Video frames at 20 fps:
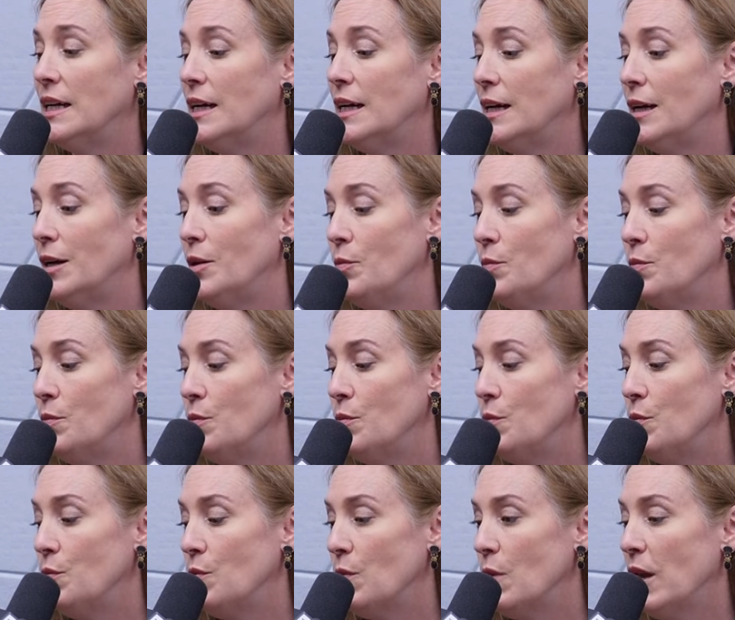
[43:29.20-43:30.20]
um,
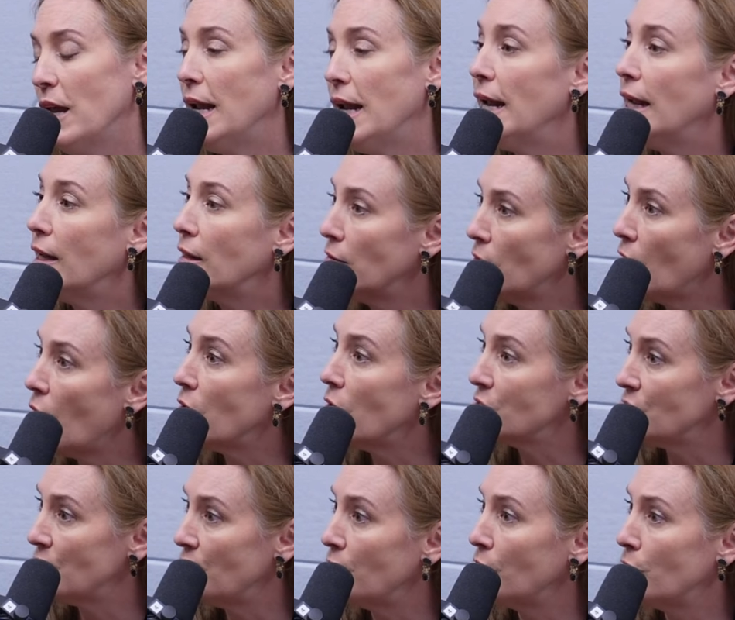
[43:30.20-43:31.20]
and
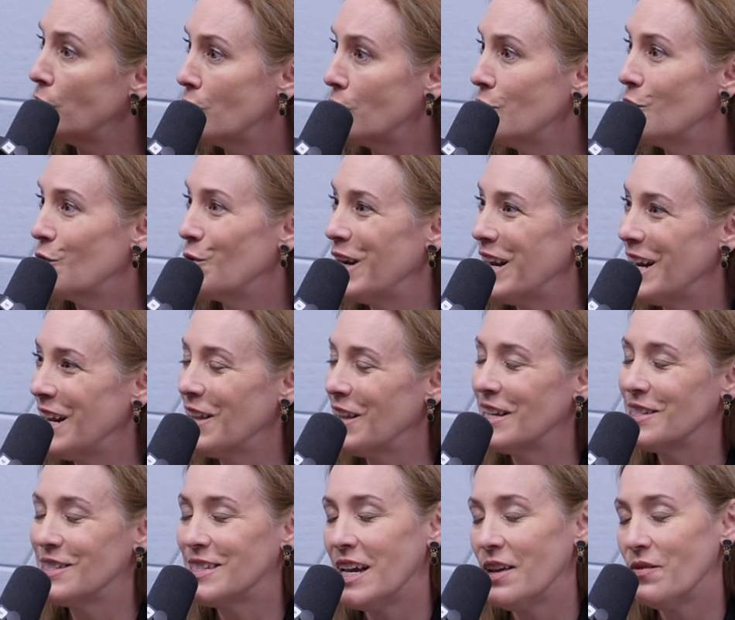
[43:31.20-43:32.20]
also creating
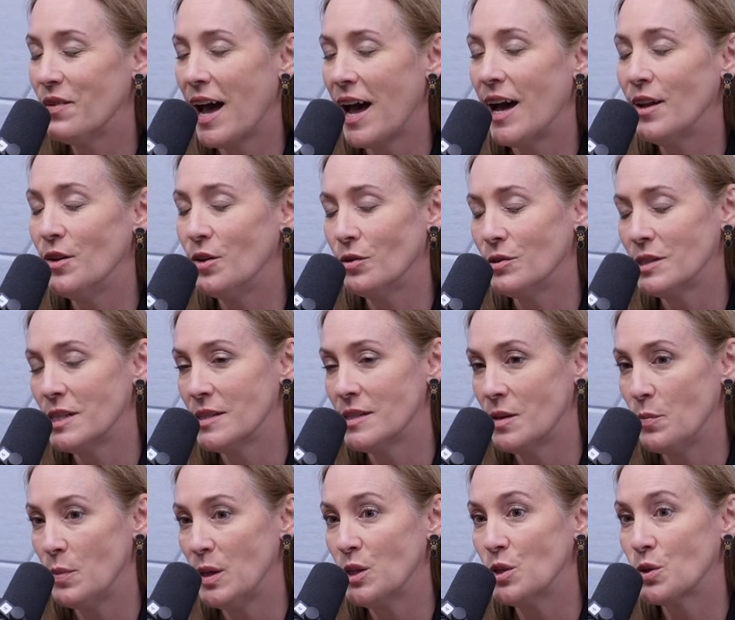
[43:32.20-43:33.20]
that safe adult as
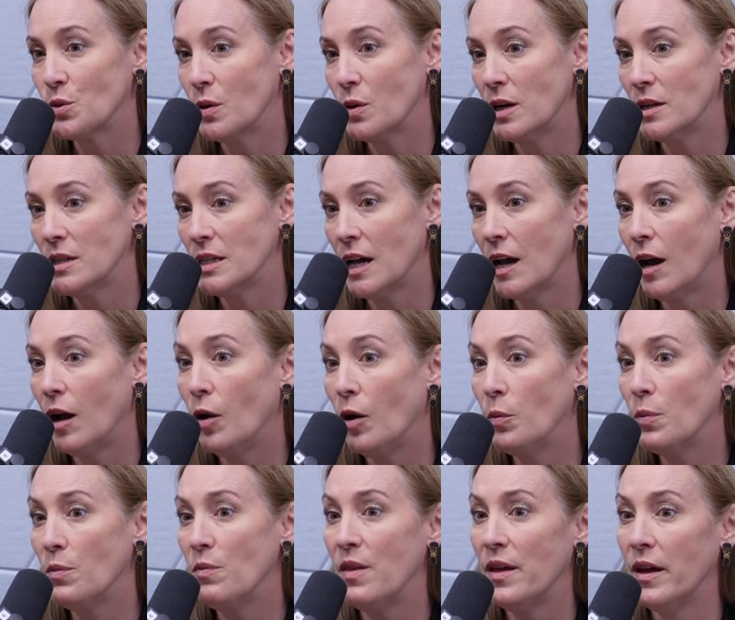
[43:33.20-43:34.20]
a mentor to
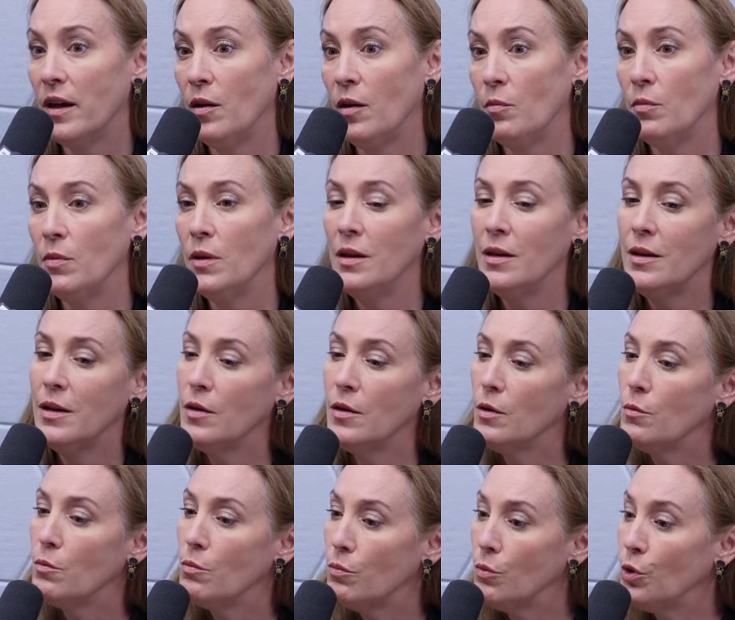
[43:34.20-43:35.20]
help them
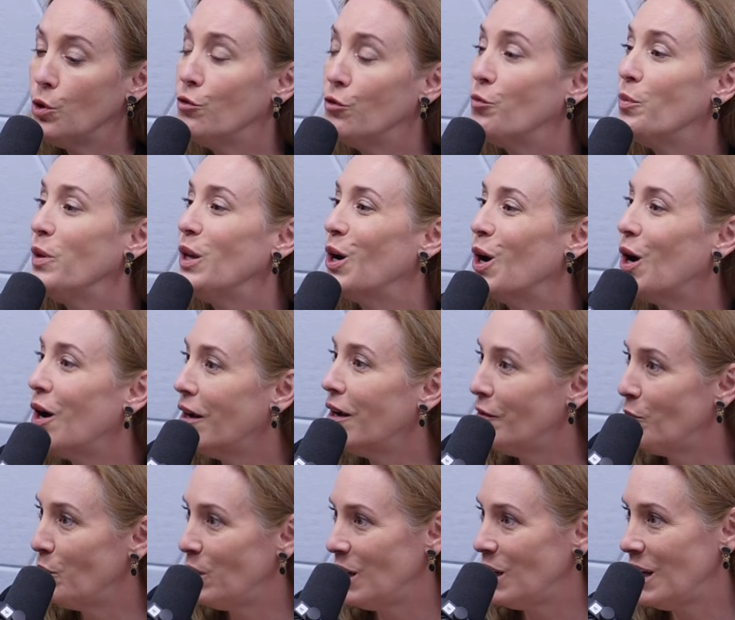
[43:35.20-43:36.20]
move
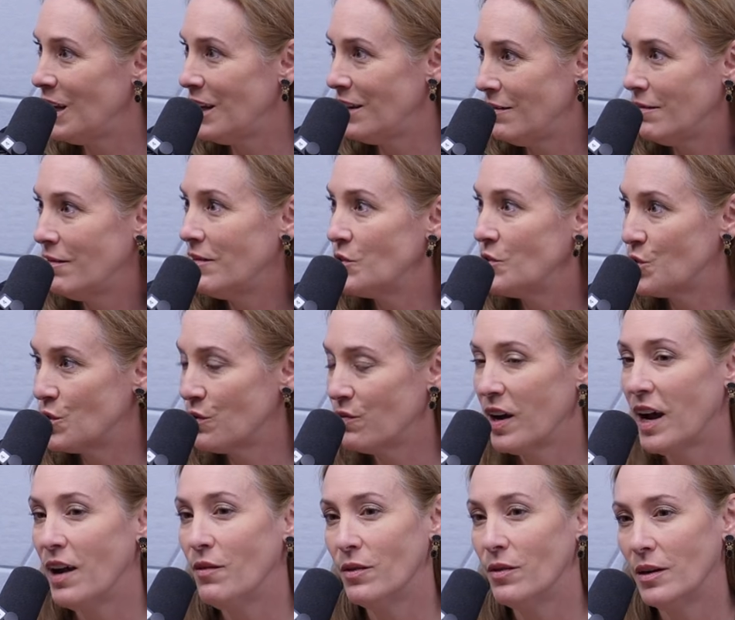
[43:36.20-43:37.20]
beyond being a
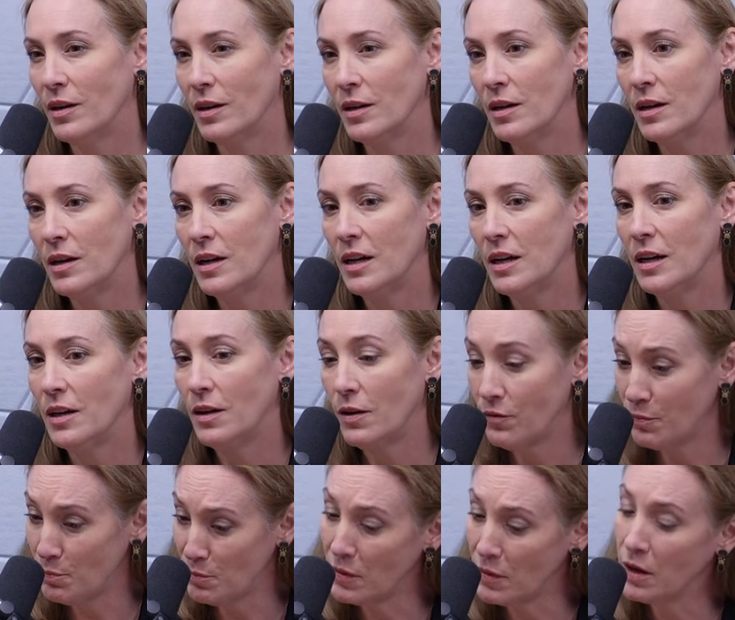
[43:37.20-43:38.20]
survivor uh,